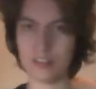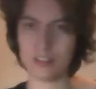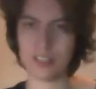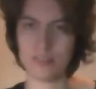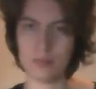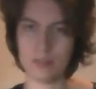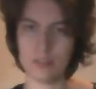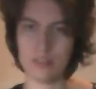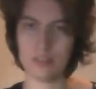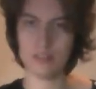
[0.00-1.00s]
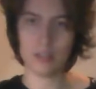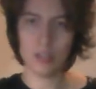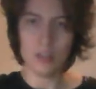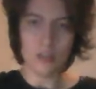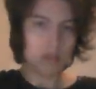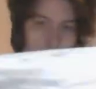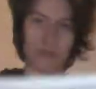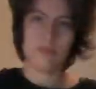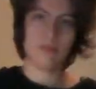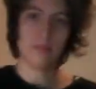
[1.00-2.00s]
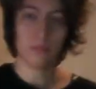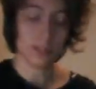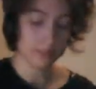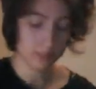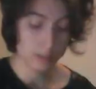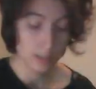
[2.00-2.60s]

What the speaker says: a safety pin fall out. Whatever.